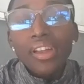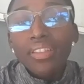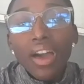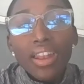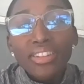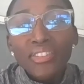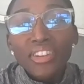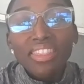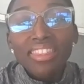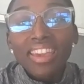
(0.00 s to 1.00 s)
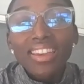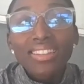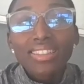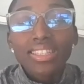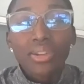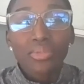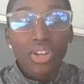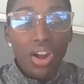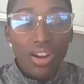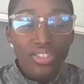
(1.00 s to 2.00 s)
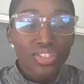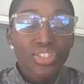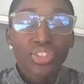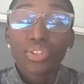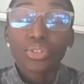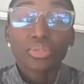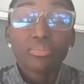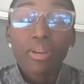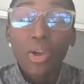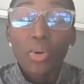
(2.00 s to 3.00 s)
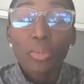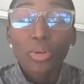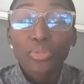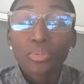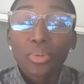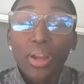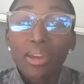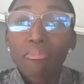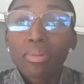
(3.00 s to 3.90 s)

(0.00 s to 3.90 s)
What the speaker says: on a lot of different things in regards to my own personal brand,